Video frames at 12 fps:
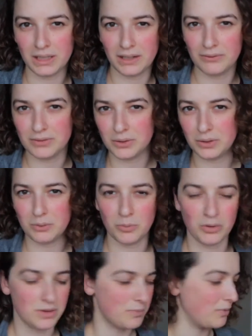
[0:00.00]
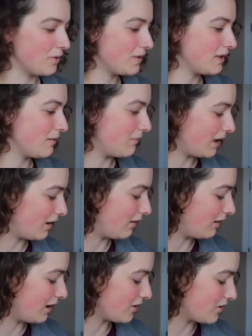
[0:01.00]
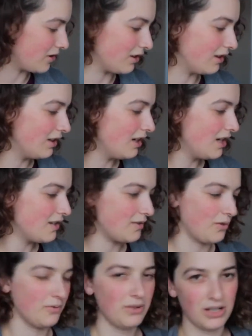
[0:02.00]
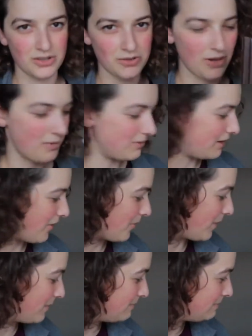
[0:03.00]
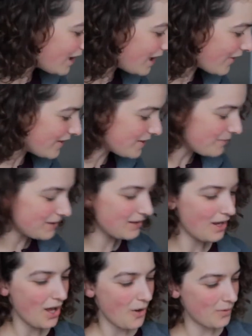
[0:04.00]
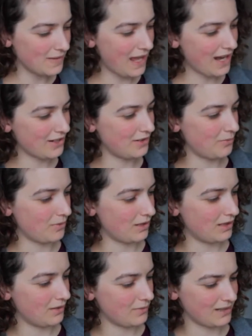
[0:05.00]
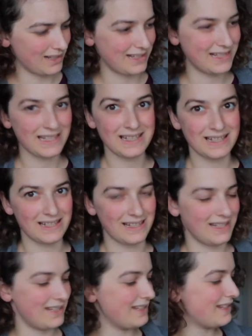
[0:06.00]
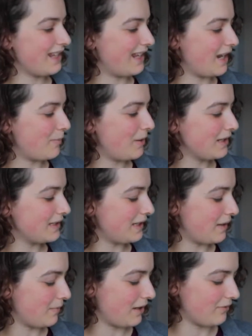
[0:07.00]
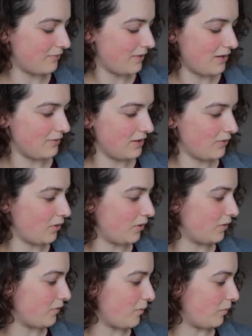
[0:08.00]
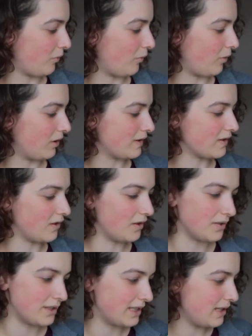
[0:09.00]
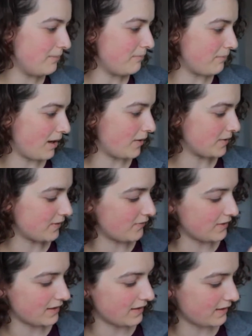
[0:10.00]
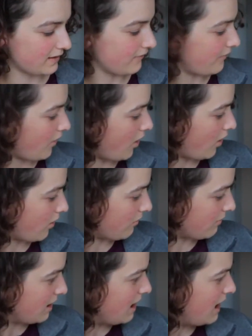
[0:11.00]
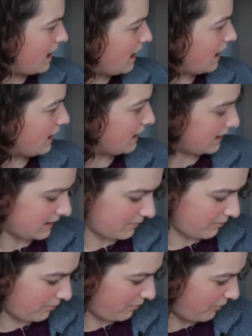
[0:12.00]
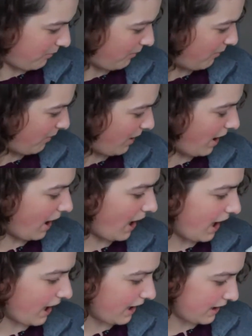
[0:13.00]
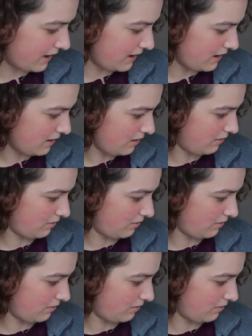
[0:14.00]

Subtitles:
of Louis L'Amour's books in my collection, so I just grabbed another one. Now this one was actually it was like 60 cents, and I picked it up. I've never heard of it before. It's called Tim Mouse Visits the Farm, and it's by